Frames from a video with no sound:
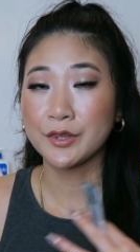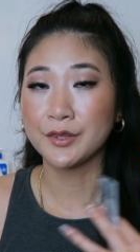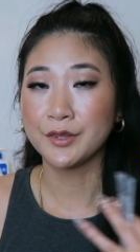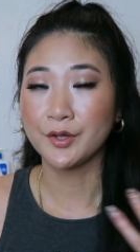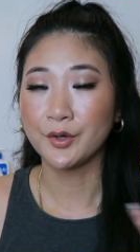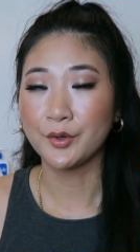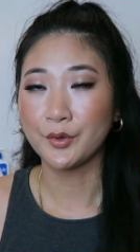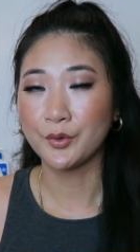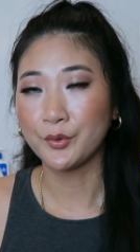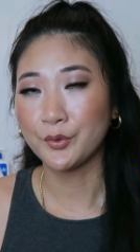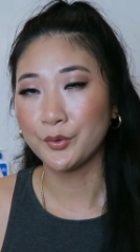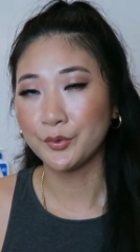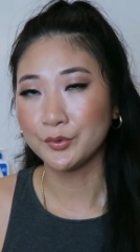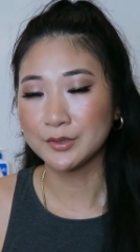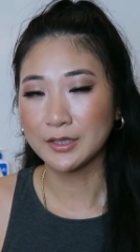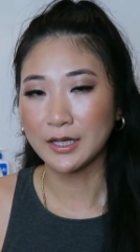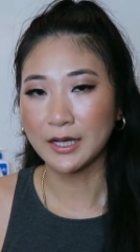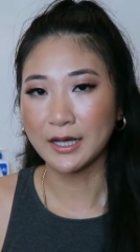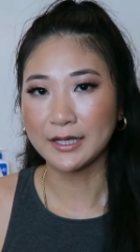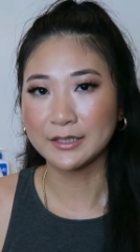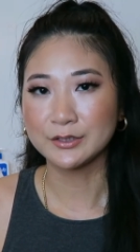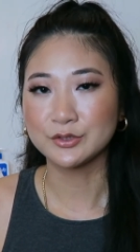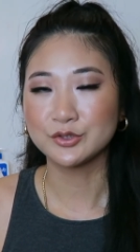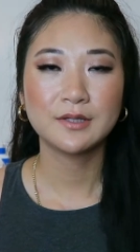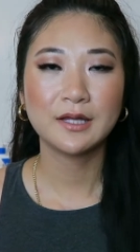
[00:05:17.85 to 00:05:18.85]
the whole
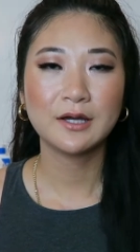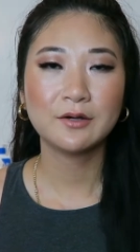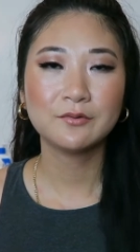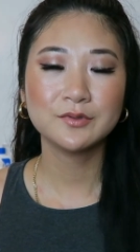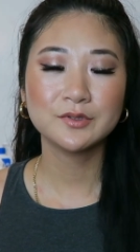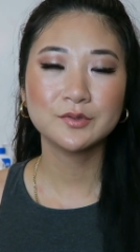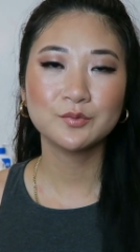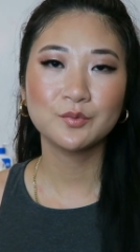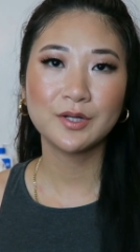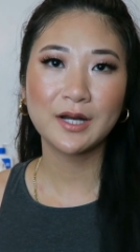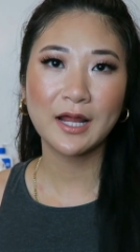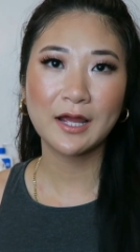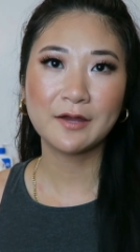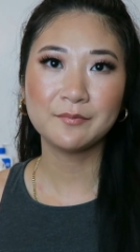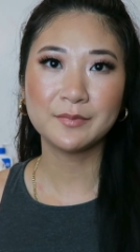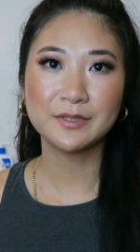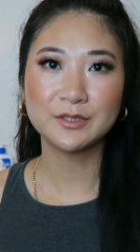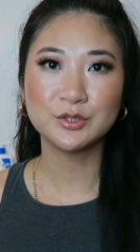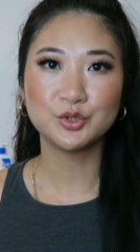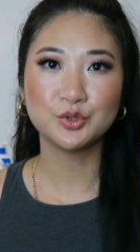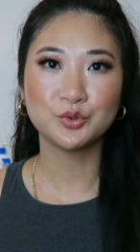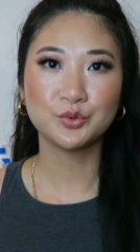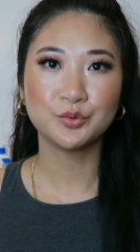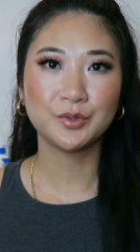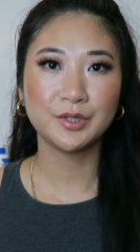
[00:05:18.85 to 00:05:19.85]
line so that was what i've
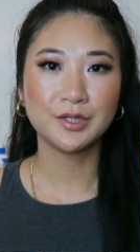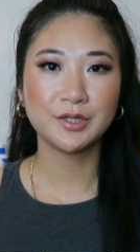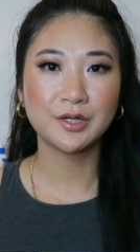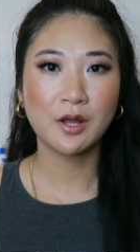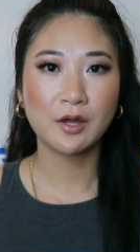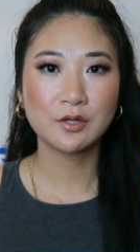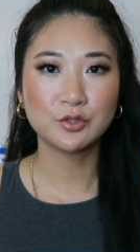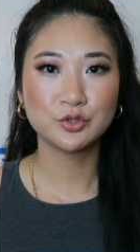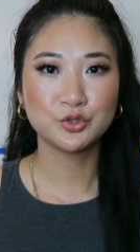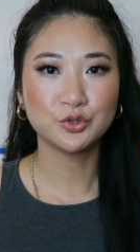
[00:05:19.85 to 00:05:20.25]
been doing